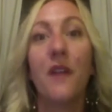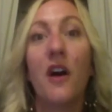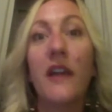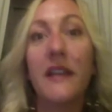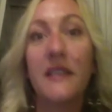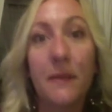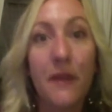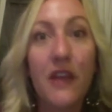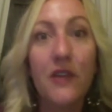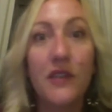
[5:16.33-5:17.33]
I'll get
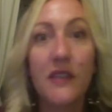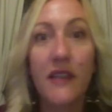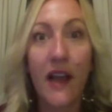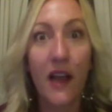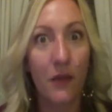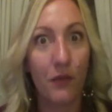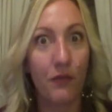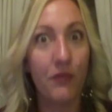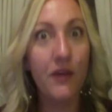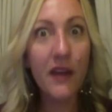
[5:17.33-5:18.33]
somebody who's just like,
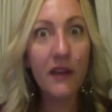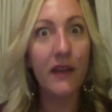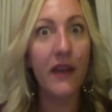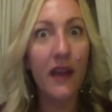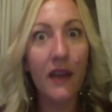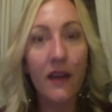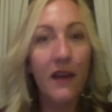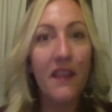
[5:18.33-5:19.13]
really?